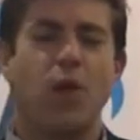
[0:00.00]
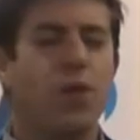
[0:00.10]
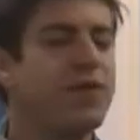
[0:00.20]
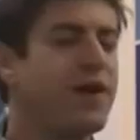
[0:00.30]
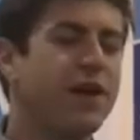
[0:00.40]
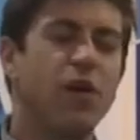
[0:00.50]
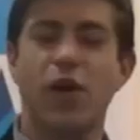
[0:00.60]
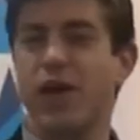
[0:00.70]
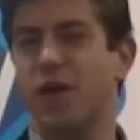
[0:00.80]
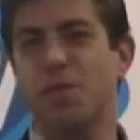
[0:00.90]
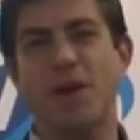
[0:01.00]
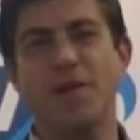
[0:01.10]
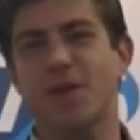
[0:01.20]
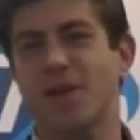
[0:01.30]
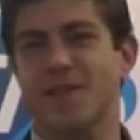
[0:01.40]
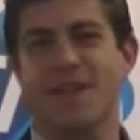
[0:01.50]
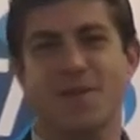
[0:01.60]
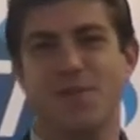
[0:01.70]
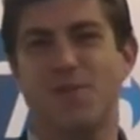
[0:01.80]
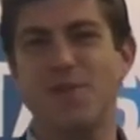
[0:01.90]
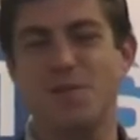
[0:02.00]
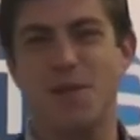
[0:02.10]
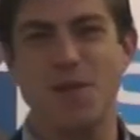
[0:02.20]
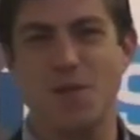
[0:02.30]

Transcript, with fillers: We've had enterprise architects with 15,